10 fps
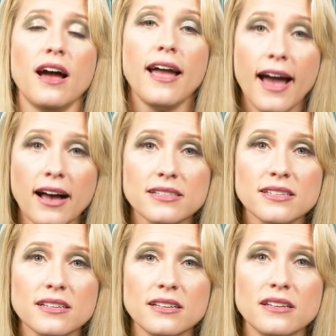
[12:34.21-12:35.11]
I
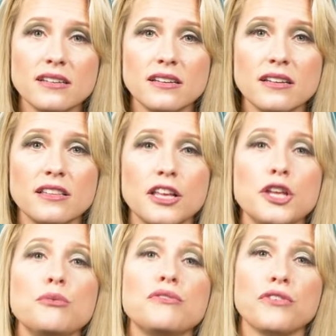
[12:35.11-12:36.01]
ask that
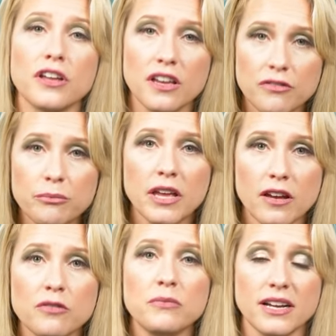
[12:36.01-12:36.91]
you would forgive
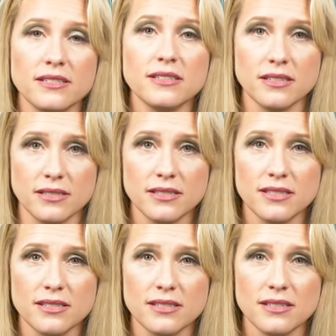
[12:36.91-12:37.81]
me of my
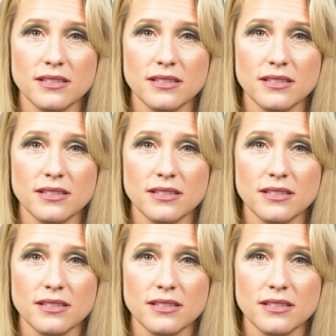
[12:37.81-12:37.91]
sins,